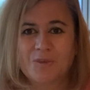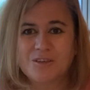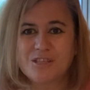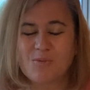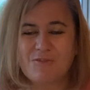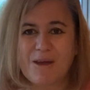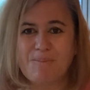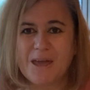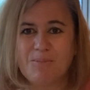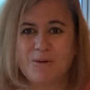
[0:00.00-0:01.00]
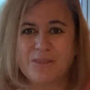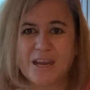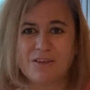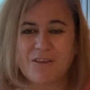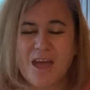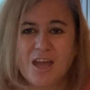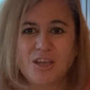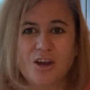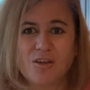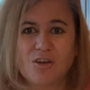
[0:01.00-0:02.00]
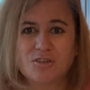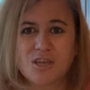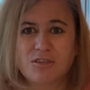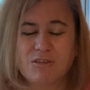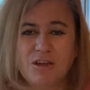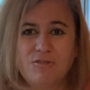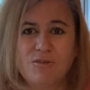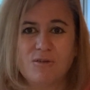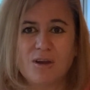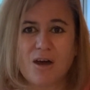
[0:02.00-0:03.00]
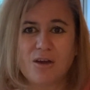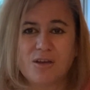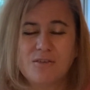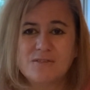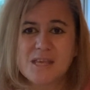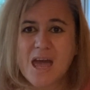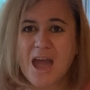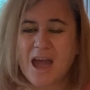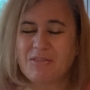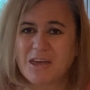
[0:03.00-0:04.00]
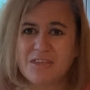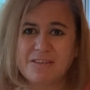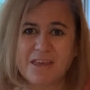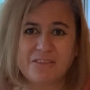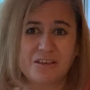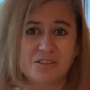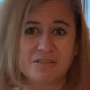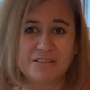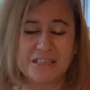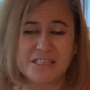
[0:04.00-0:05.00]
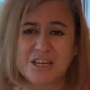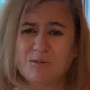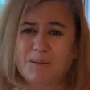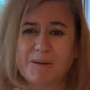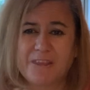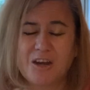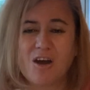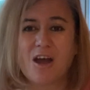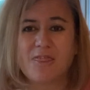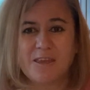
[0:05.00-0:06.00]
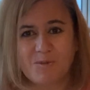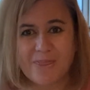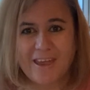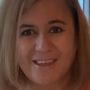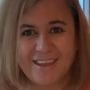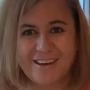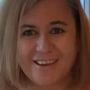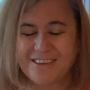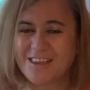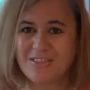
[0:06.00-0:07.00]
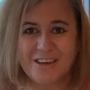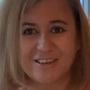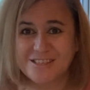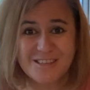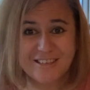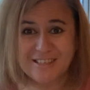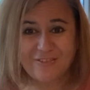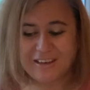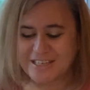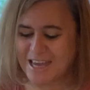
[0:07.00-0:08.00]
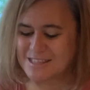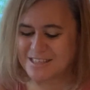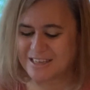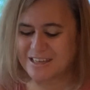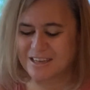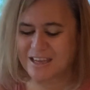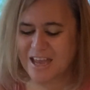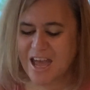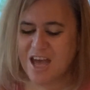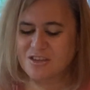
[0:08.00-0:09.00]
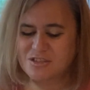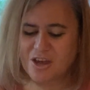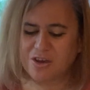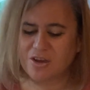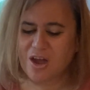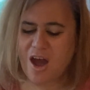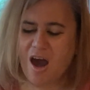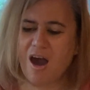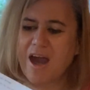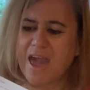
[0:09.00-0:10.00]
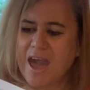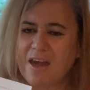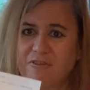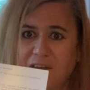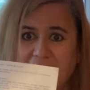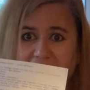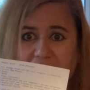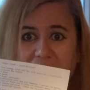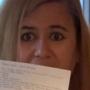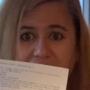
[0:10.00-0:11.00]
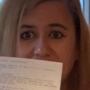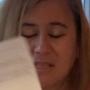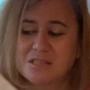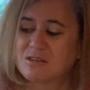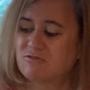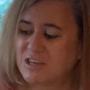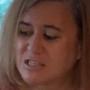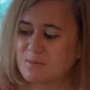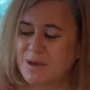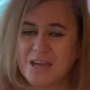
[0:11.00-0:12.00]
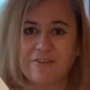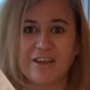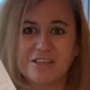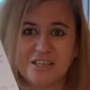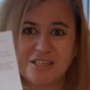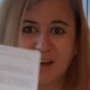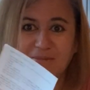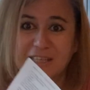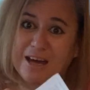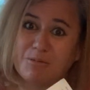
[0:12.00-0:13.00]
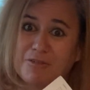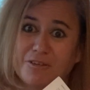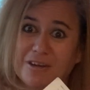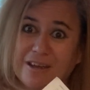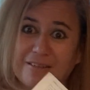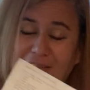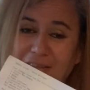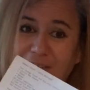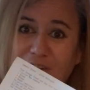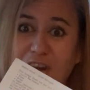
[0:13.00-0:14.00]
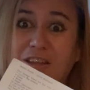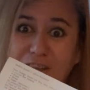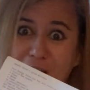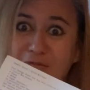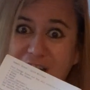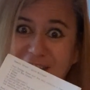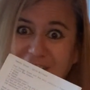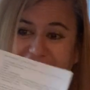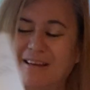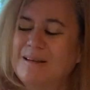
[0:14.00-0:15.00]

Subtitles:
So we've had people that have, you know, got to 3 or 4 loaves and they think that they're doing really terribly, but they're not. And then when they get it, then it's just fantastic. So I have here, this is the recipe. I've actually typed it up. I've got a typewriter.